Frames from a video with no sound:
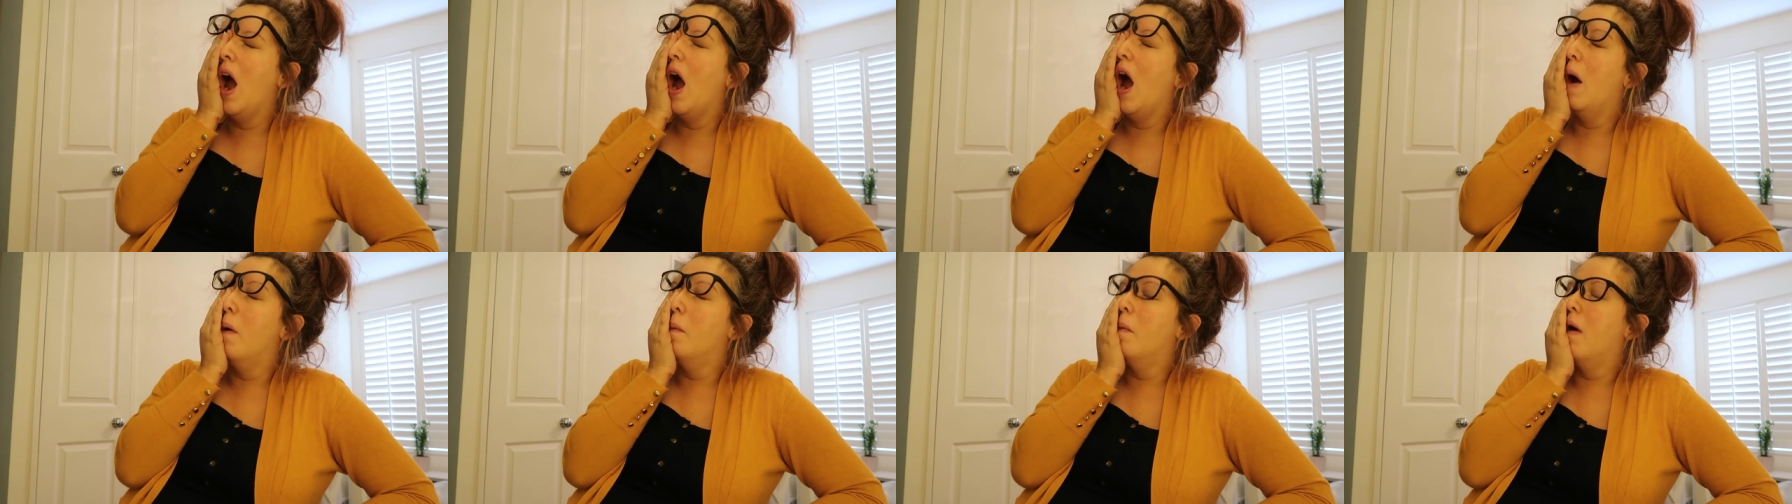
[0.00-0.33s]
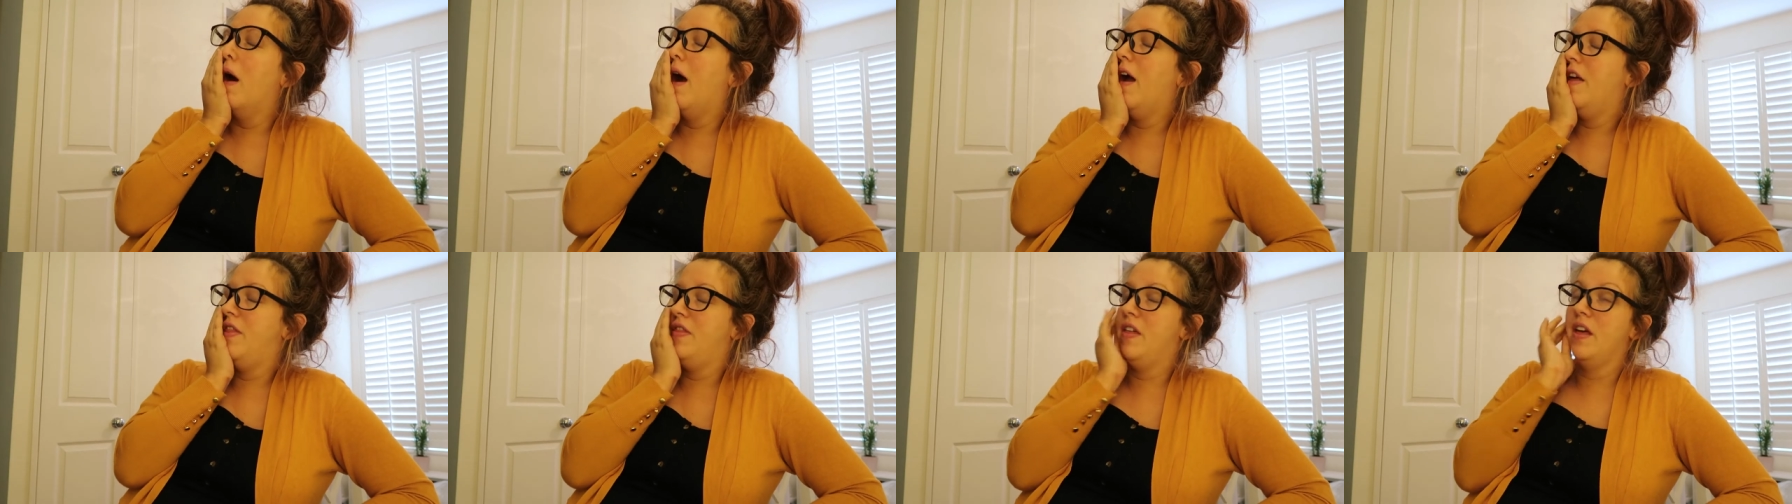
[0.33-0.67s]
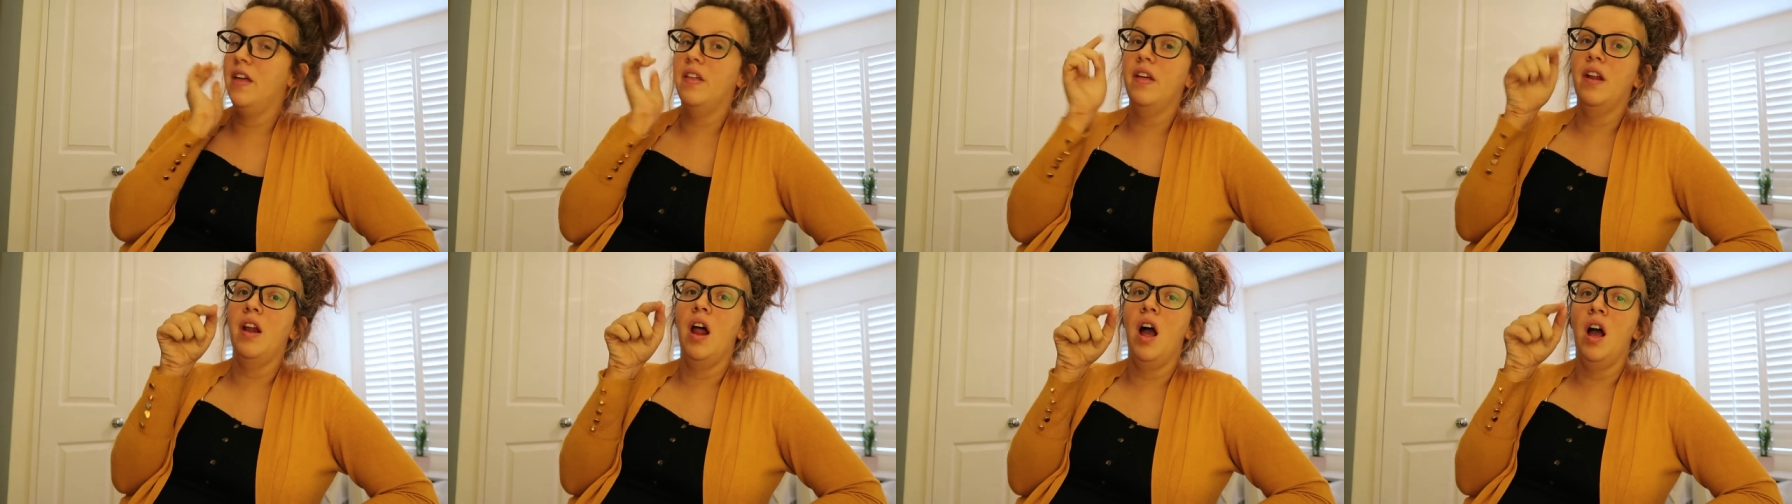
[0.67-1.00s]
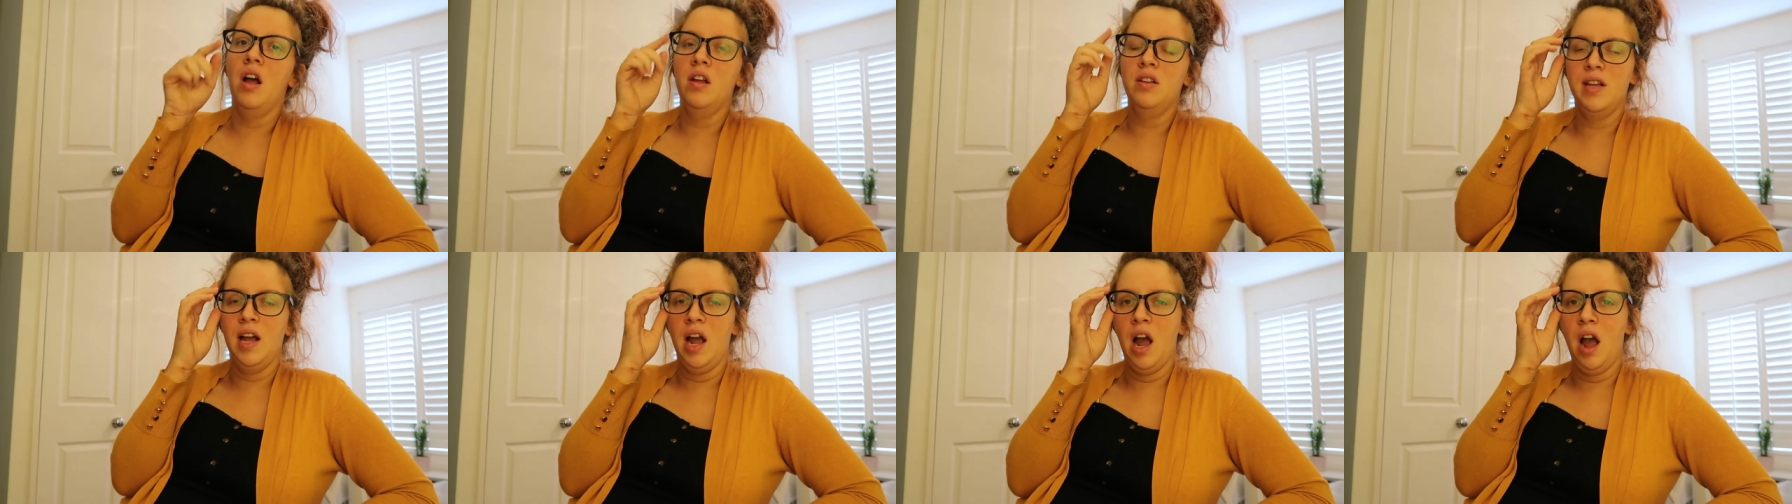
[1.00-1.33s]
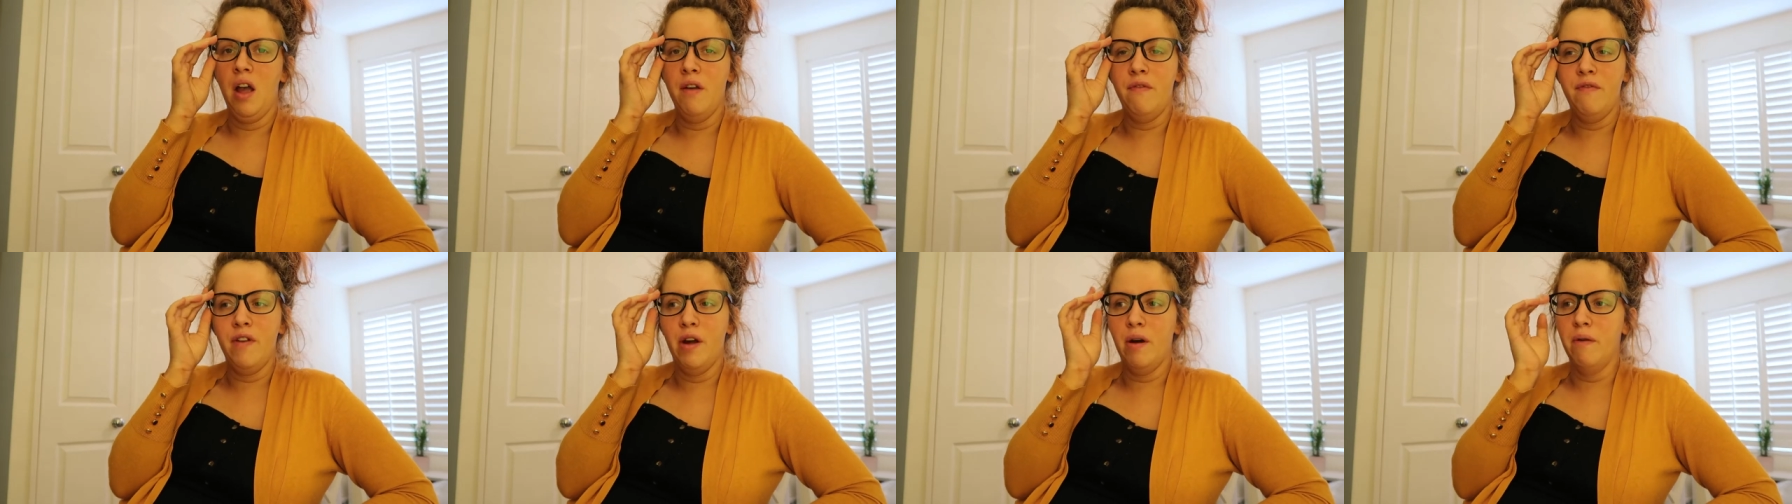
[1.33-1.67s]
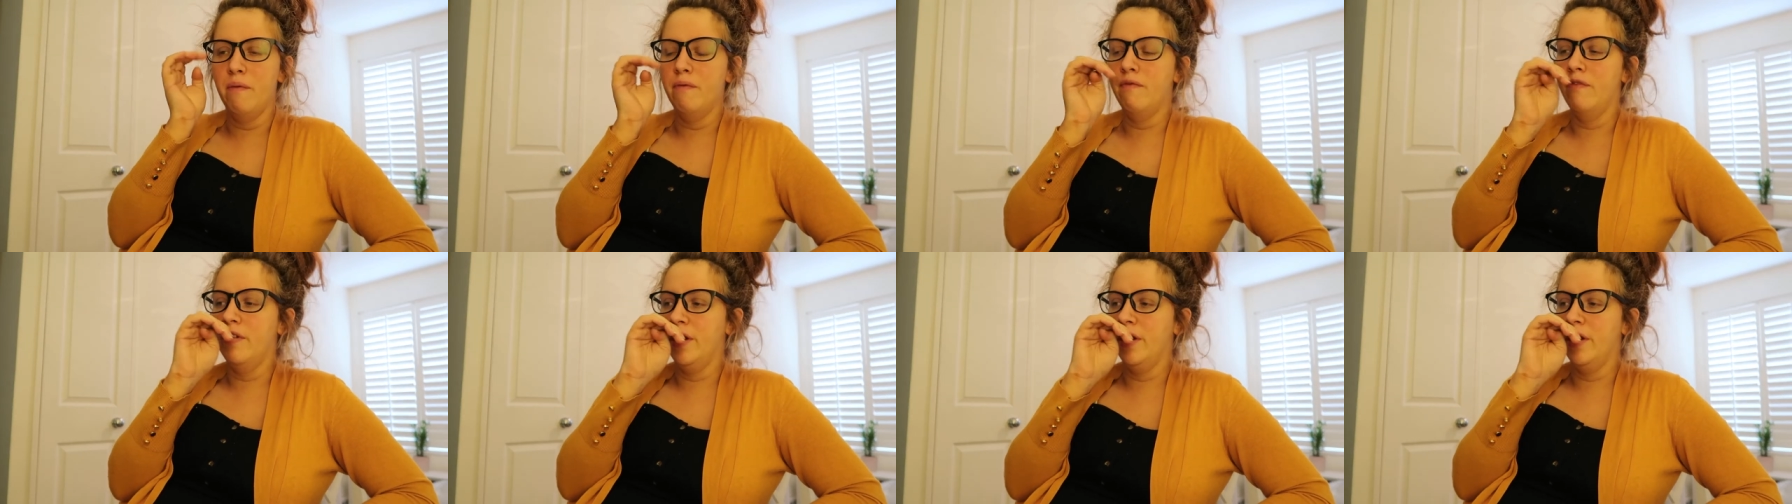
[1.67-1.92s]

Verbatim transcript: Um, I think the last thing I filmed